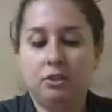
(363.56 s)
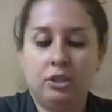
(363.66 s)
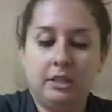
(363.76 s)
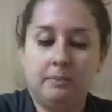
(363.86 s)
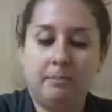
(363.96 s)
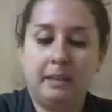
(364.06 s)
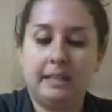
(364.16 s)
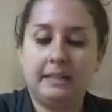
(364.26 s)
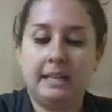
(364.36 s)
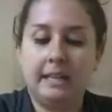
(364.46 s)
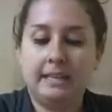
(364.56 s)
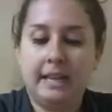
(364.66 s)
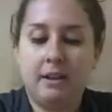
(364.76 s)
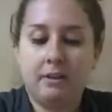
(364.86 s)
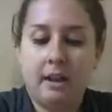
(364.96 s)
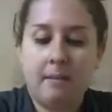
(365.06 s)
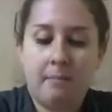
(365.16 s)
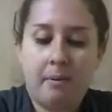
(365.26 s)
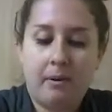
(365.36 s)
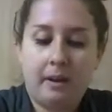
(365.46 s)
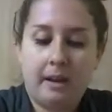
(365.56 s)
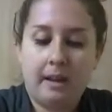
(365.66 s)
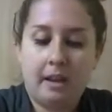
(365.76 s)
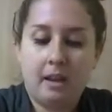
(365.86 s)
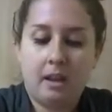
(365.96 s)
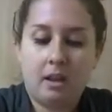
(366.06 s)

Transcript: just placing it down and putting it,